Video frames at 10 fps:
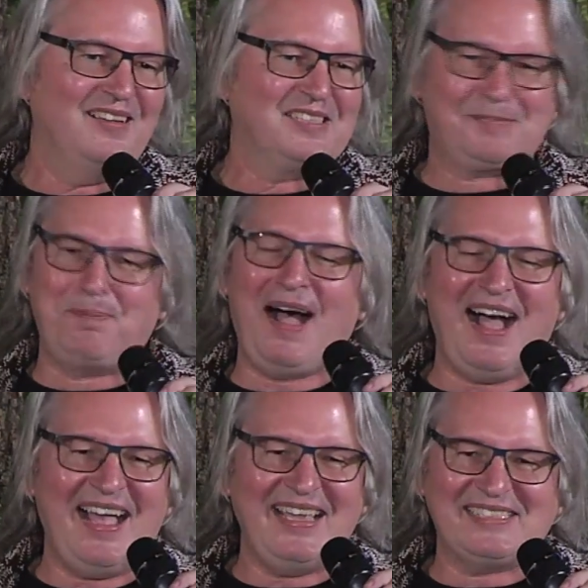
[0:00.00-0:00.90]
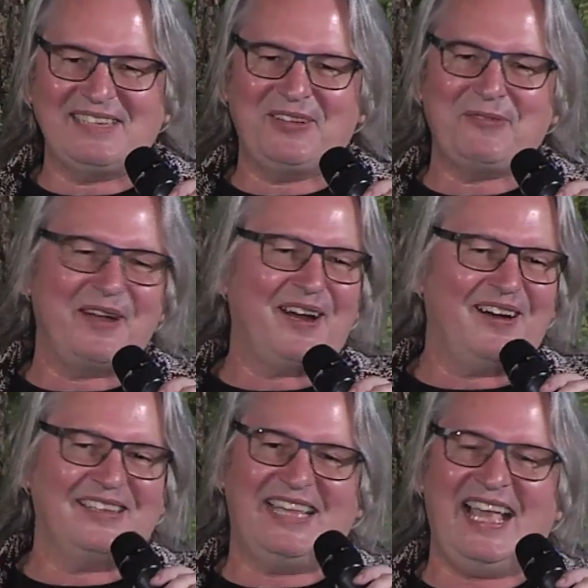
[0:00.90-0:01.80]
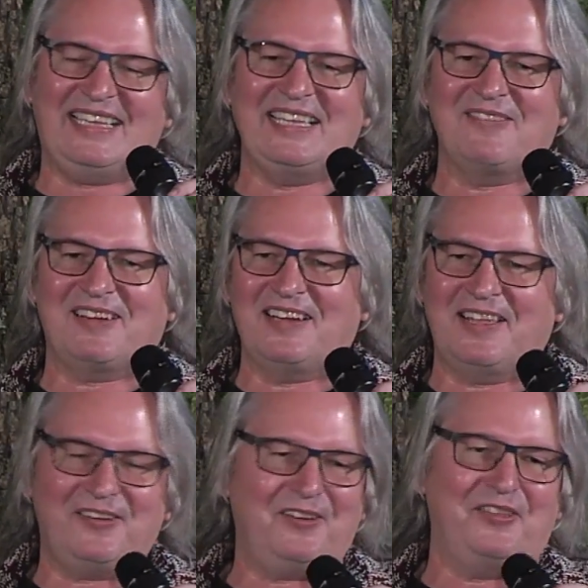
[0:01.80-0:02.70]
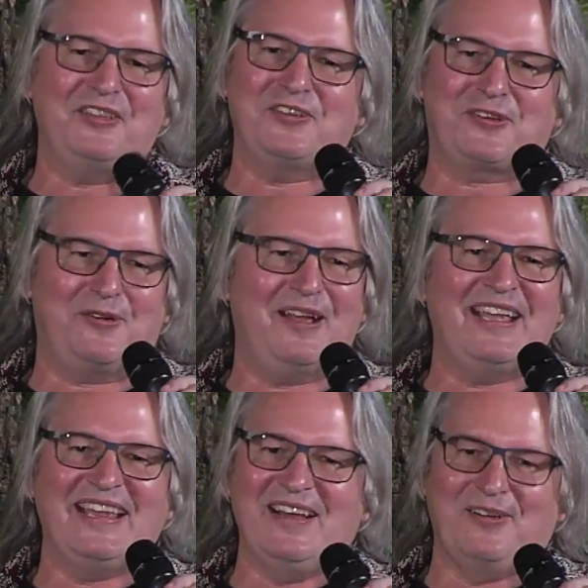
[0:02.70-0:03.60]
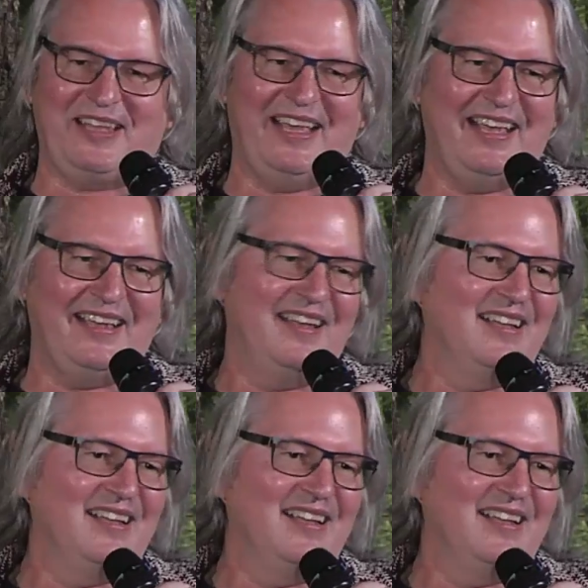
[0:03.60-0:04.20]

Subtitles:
spies everywhere attacking one another? The Ukraine, okay?